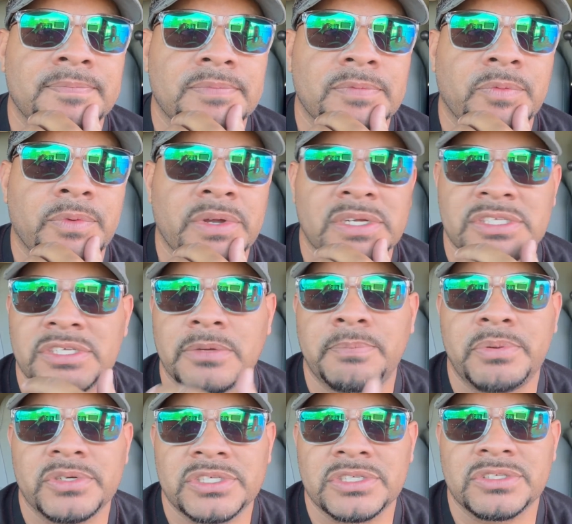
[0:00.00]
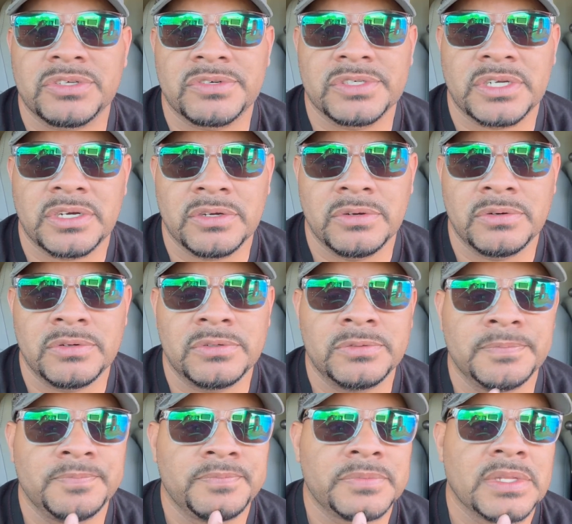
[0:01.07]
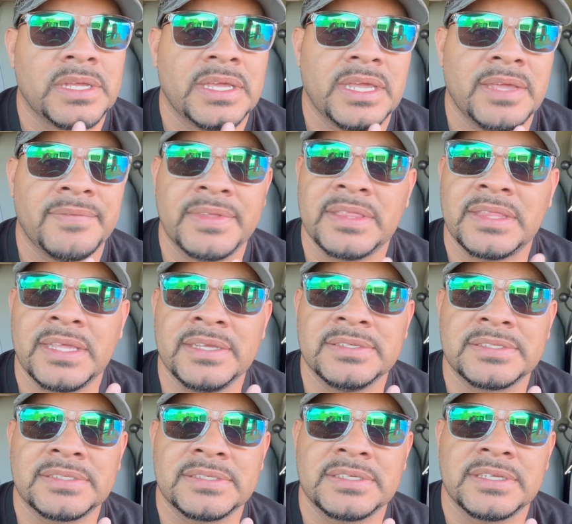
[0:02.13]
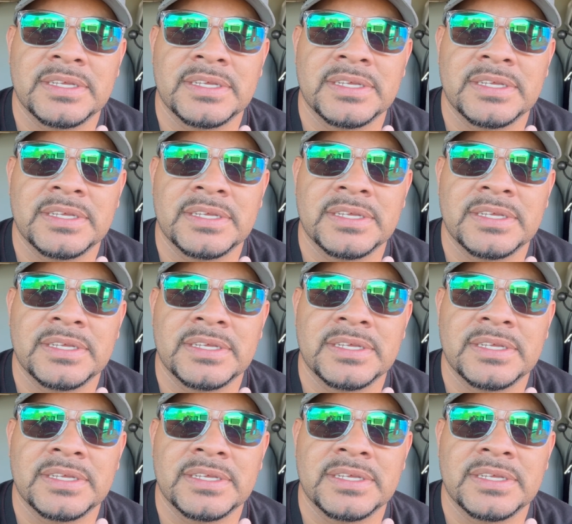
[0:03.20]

we are still pushing towards our goal. Even things,